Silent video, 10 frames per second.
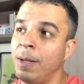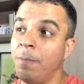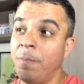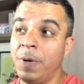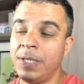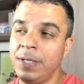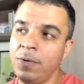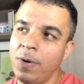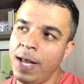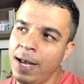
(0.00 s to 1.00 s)
but
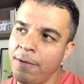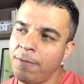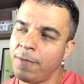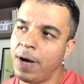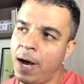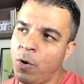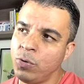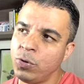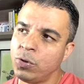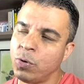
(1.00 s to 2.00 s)
you have
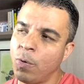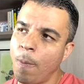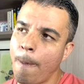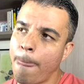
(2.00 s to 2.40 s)
also